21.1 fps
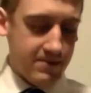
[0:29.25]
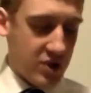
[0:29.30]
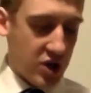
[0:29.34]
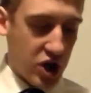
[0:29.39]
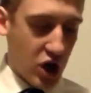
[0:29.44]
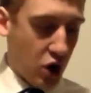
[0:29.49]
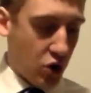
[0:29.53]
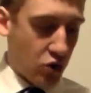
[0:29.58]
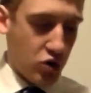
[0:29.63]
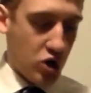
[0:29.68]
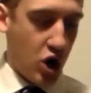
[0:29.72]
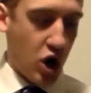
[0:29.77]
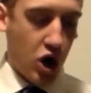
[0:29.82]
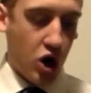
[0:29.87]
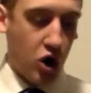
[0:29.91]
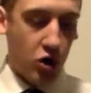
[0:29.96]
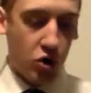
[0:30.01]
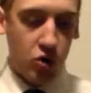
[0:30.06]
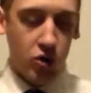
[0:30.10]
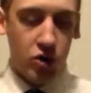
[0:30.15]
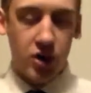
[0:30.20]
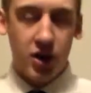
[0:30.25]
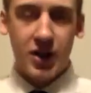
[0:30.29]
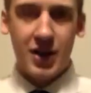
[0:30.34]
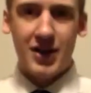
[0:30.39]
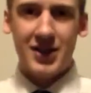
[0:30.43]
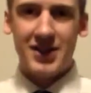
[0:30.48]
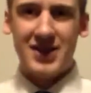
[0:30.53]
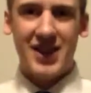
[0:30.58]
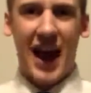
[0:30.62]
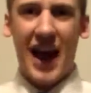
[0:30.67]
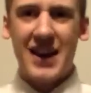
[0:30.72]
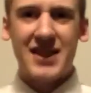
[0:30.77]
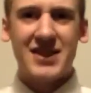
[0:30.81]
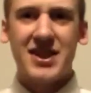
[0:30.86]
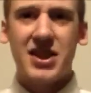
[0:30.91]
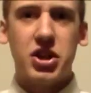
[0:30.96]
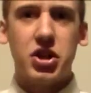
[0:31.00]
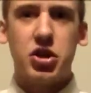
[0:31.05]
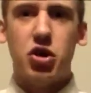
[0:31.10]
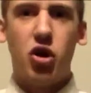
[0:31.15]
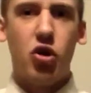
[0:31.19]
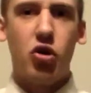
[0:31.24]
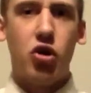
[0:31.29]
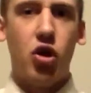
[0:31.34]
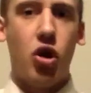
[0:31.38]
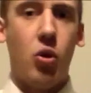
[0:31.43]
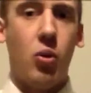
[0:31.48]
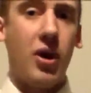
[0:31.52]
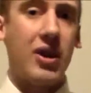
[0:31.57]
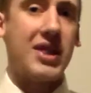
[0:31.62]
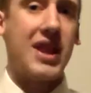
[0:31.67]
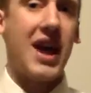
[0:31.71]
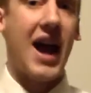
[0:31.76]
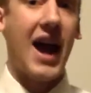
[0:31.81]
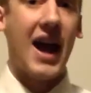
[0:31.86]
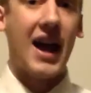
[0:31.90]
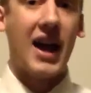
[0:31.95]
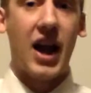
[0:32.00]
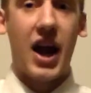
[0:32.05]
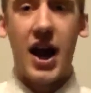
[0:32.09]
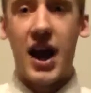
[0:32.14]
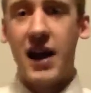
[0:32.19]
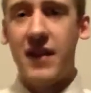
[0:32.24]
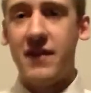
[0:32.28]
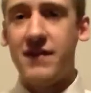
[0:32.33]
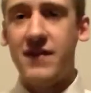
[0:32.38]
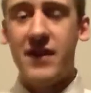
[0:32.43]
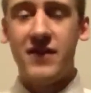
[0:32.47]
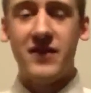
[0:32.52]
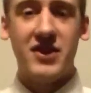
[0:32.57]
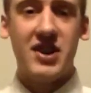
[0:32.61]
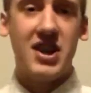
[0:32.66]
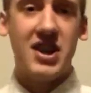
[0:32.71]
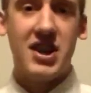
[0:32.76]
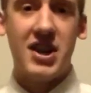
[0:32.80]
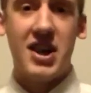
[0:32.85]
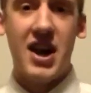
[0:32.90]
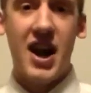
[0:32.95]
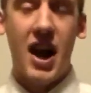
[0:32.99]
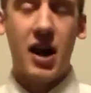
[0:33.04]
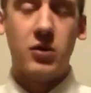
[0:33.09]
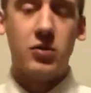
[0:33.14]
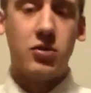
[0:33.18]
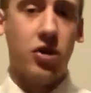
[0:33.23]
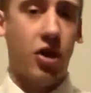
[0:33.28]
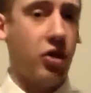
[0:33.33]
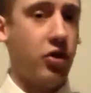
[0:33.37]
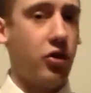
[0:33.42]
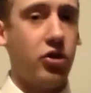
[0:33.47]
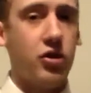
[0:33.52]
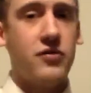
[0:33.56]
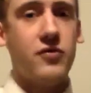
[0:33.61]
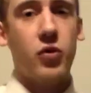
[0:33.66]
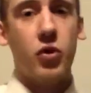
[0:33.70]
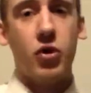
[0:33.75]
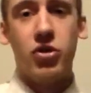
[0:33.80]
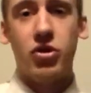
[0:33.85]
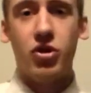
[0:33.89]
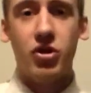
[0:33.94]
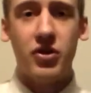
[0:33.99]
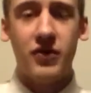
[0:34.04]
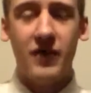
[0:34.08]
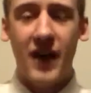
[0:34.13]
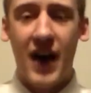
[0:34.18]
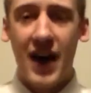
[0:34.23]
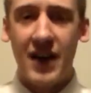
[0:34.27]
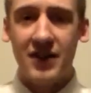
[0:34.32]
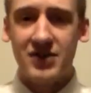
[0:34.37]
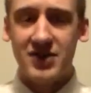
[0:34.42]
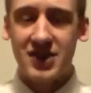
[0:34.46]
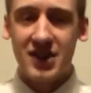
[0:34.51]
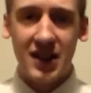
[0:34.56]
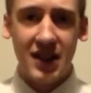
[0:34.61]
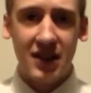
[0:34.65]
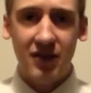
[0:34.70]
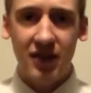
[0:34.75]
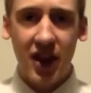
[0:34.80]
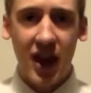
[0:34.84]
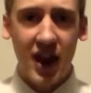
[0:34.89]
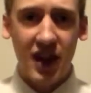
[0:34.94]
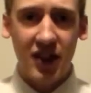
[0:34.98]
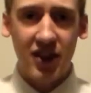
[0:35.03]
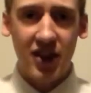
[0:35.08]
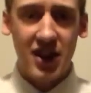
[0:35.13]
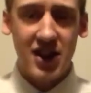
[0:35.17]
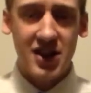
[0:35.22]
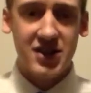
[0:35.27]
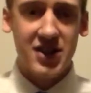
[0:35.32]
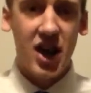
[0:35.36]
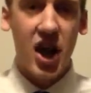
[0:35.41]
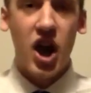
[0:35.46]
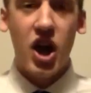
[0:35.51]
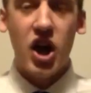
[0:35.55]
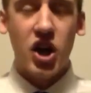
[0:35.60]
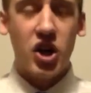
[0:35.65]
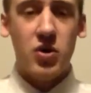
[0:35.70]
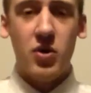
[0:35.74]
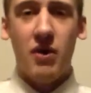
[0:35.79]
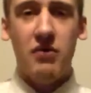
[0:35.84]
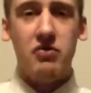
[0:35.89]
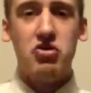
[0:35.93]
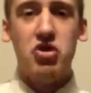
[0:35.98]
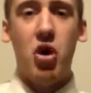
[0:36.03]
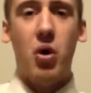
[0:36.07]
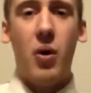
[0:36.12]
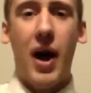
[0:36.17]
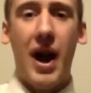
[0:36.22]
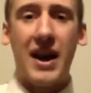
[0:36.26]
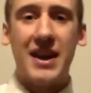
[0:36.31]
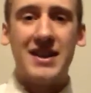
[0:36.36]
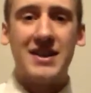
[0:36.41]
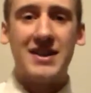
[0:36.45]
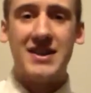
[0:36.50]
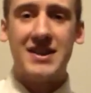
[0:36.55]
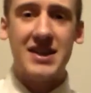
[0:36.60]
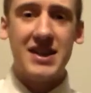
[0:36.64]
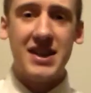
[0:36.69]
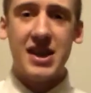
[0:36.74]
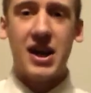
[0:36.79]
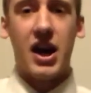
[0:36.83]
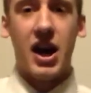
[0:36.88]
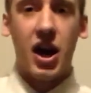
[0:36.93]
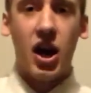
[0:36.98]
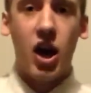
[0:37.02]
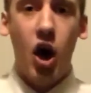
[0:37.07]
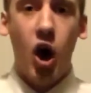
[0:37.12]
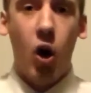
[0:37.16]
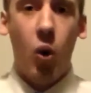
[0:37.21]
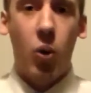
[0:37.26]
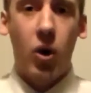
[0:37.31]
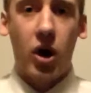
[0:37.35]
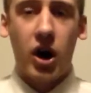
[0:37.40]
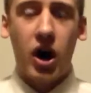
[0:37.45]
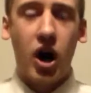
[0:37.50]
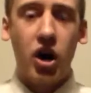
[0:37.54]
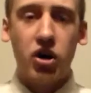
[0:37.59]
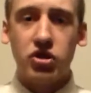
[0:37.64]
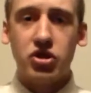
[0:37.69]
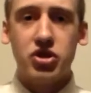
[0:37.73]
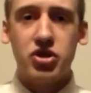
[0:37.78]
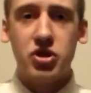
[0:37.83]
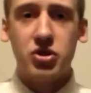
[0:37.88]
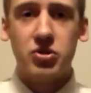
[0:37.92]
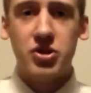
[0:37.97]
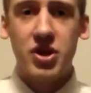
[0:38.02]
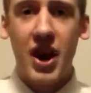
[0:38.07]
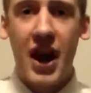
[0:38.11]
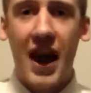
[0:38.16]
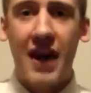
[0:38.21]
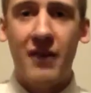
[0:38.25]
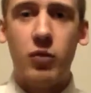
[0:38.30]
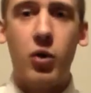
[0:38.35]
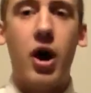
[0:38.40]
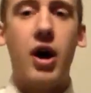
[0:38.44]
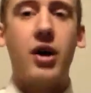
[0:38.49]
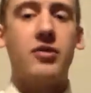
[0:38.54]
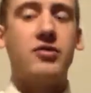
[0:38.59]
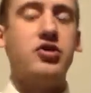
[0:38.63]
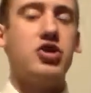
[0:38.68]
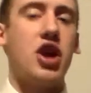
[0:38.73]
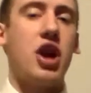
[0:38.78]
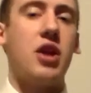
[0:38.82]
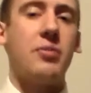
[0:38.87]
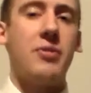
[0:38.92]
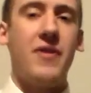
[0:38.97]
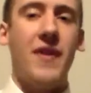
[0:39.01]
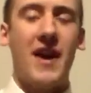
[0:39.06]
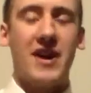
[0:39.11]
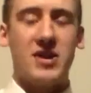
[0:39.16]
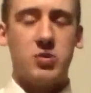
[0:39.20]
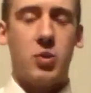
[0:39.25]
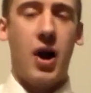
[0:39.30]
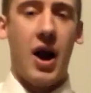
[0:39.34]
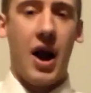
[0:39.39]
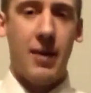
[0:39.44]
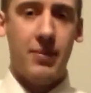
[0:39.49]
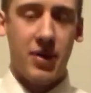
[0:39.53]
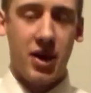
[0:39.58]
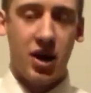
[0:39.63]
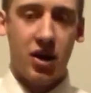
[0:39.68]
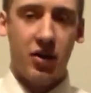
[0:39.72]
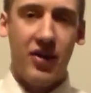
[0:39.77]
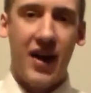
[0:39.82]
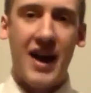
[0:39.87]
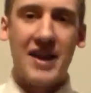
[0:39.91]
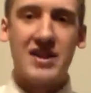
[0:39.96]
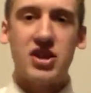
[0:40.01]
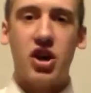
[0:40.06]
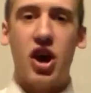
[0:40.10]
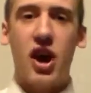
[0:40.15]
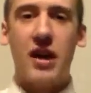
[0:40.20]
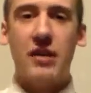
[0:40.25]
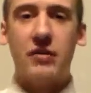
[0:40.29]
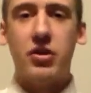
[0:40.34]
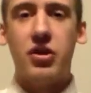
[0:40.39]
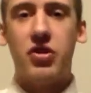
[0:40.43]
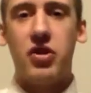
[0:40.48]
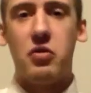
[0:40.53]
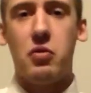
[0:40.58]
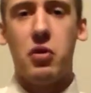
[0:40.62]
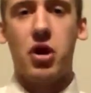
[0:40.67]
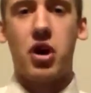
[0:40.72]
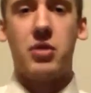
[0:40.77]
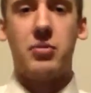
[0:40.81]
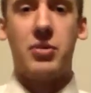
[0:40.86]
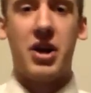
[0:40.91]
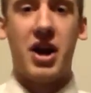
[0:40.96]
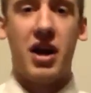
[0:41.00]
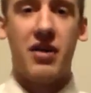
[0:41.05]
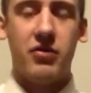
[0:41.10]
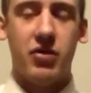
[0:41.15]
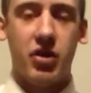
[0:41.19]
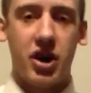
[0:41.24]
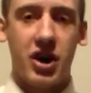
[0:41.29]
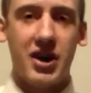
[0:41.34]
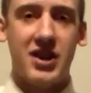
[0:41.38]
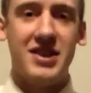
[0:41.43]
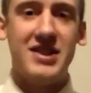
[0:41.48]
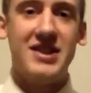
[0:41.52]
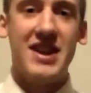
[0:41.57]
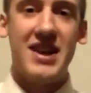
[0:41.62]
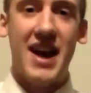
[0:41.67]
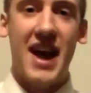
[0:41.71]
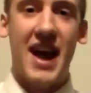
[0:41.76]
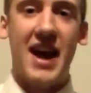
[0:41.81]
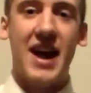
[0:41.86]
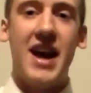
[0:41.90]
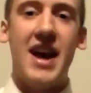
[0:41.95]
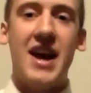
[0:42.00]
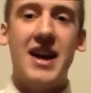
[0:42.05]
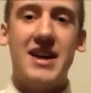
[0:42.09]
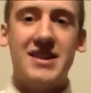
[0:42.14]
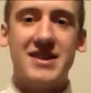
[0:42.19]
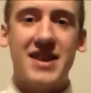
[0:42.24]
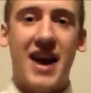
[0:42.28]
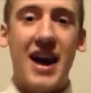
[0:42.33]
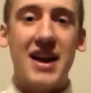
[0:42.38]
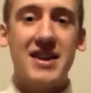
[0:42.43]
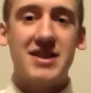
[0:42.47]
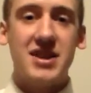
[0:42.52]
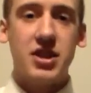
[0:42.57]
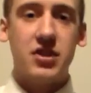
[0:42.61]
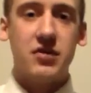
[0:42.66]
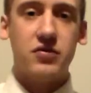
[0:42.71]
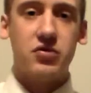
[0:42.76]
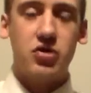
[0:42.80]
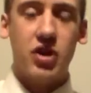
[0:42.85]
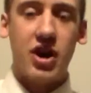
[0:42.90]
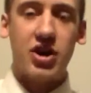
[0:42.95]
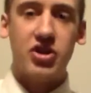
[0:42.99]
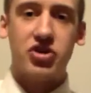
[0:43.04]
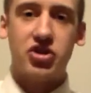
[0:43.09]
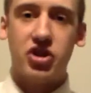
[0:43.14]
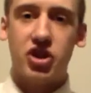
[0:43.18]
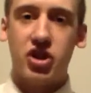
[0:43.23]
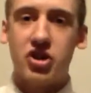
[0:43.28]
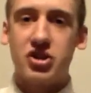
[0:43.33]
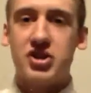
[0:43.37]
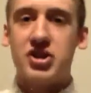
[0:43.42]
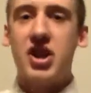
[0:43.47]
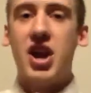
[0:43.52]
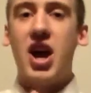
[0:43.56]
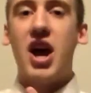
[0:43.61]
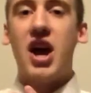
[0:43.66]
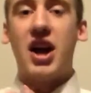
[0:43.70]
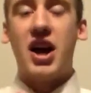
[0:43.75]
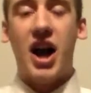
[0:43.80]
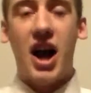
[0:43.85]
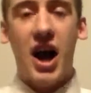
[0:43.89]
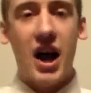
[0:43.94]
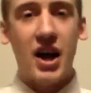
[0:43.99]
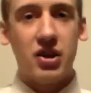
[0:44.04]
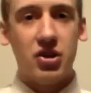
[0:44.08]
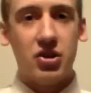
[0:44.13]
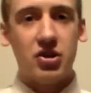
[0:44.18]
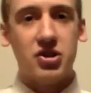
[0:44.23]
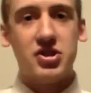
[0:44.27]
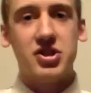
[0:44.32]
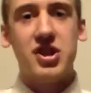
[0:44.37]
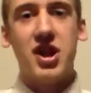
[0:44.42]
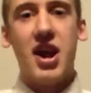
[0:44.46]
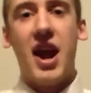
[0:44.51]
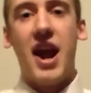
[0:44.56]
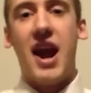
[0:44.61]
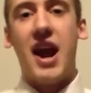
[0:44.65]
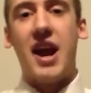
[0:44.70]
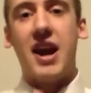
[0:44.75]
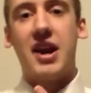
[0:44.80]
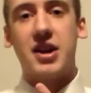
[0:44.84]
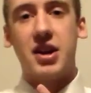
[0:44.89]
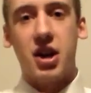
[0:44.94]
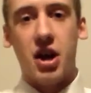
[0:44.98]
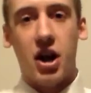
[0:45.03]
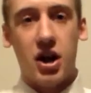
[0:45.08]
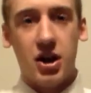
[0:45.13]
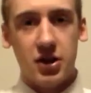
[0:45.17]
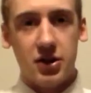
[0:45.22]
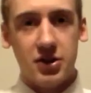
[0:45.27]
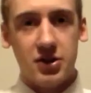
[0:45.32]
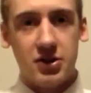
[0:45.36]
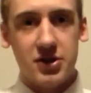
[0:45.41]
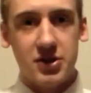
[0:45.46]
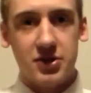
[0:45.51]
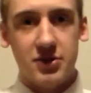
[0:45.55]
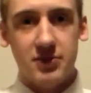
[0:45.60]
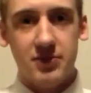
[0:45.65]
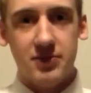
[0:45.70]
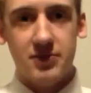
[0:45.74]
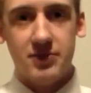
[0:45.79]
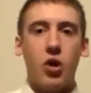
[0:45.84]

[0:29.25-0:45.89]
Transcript: You don't know sizing, you don't know what the heck a 15 neck with a 34-35 sleeve length is, you have no idea what colors you should have. Well, gentlemen, that's why I'm here. That's everything we're going to be covering today. Sizing of dress shirts, collars, and colors.